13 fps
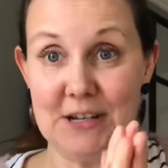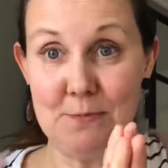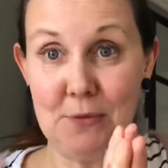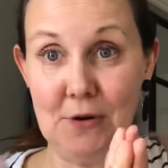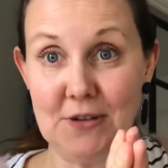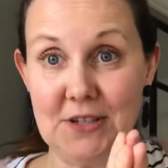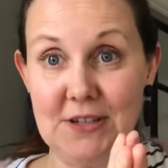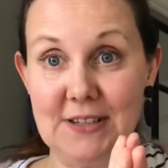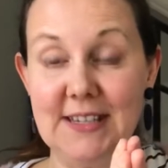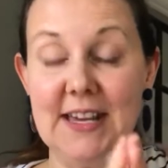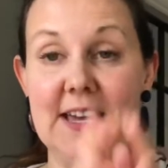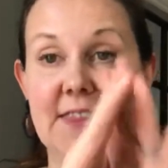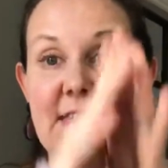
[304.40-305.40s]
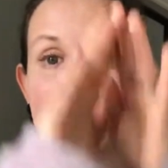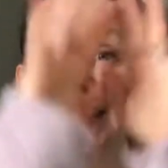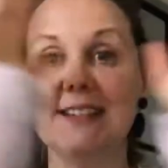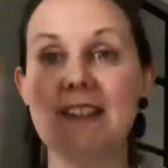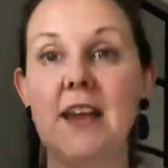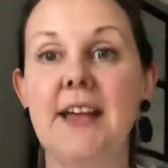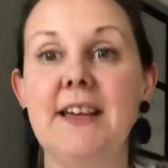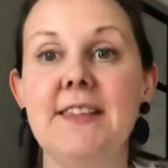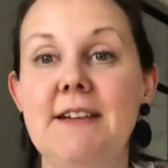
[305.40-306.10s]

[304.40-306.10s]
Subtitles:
a box you can tick. That isn't like,